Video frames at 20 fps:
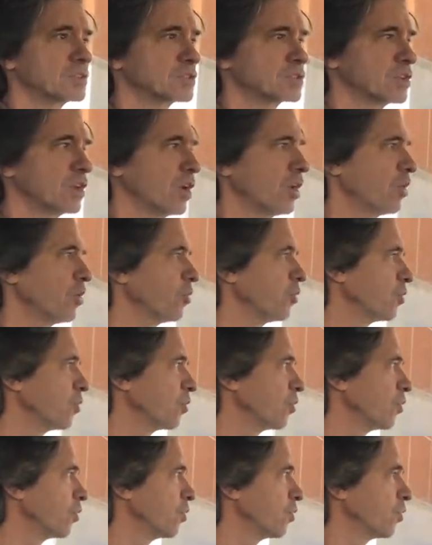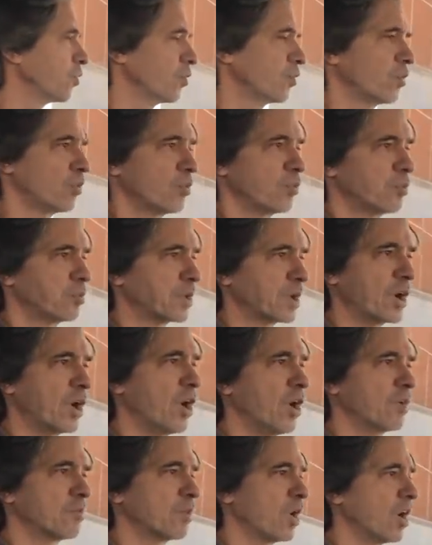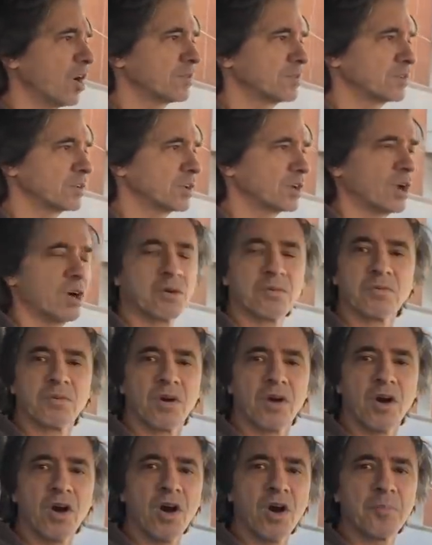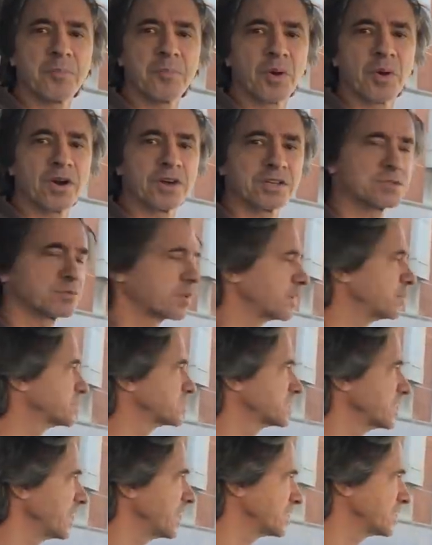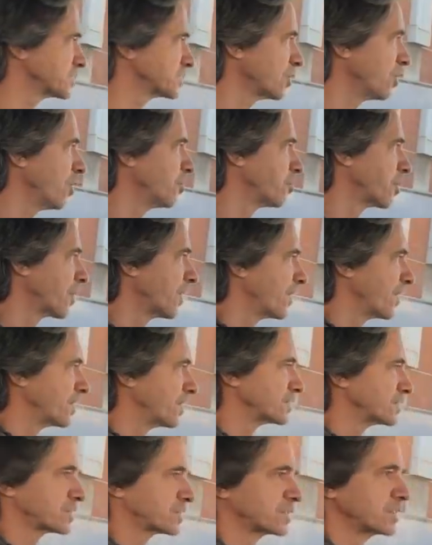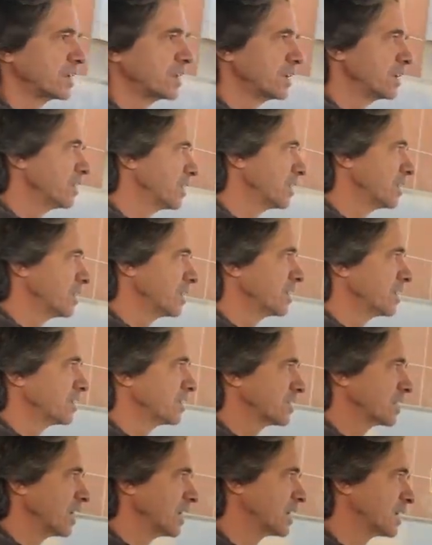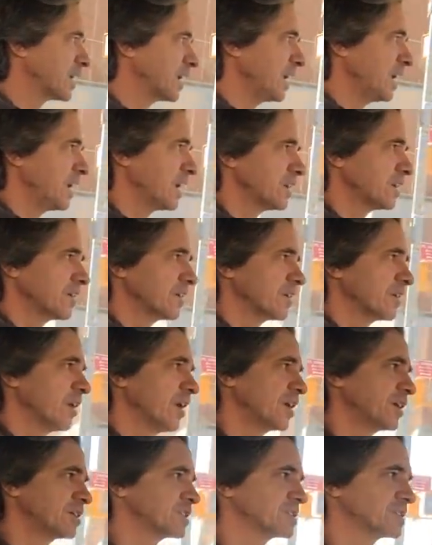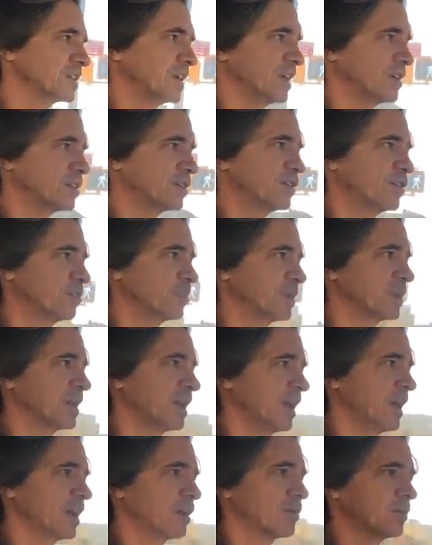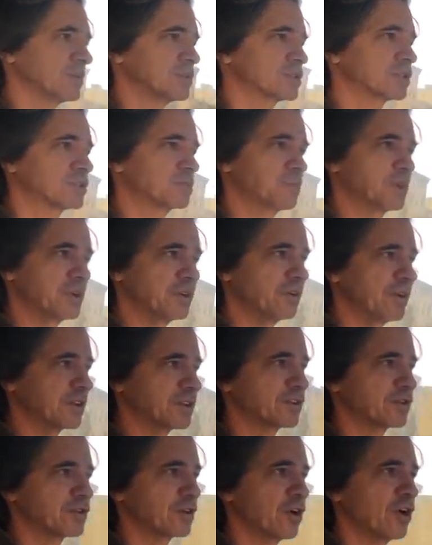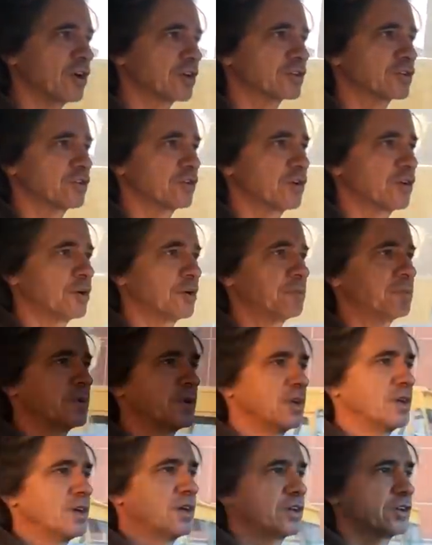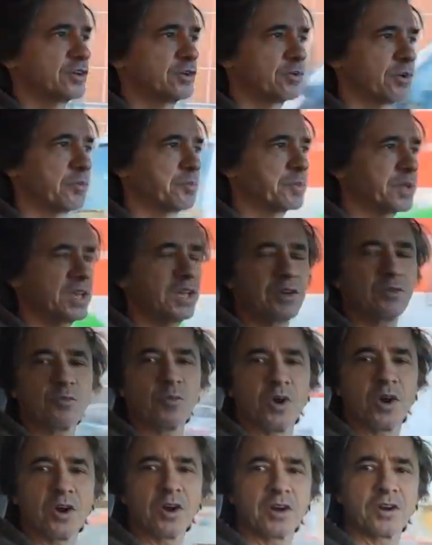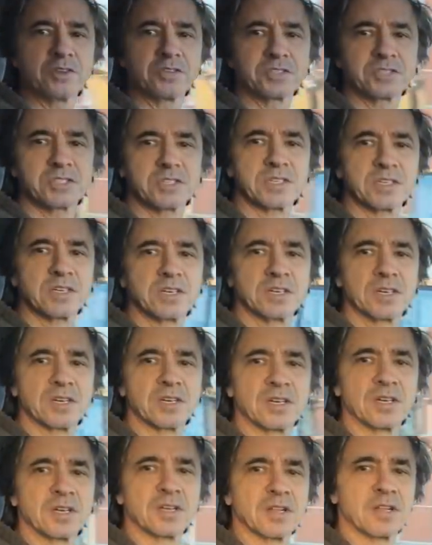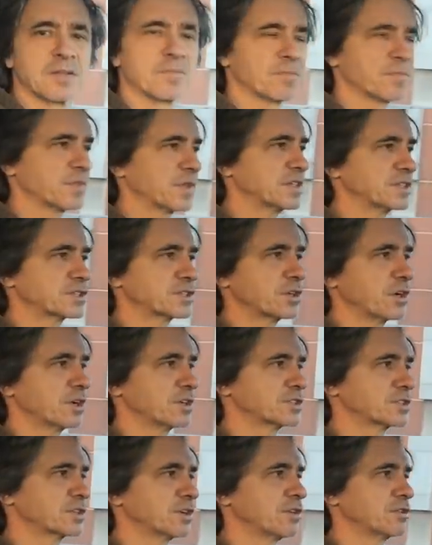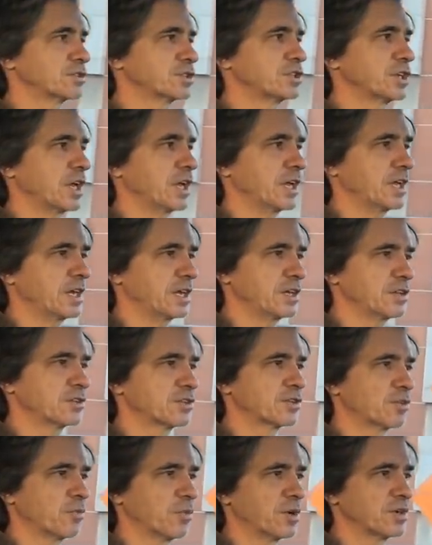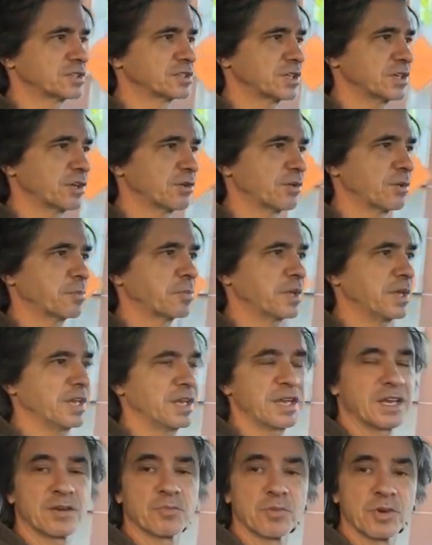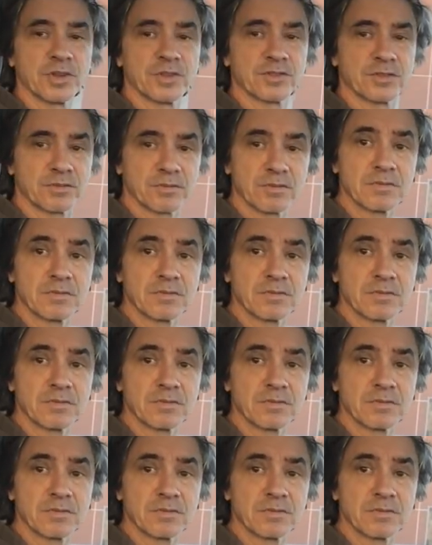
So, but all, you know, all birds, what I'm saying is all birds, they can understand human language, but you have to talk to them, you repeat words, they start associating the words that you're repeating with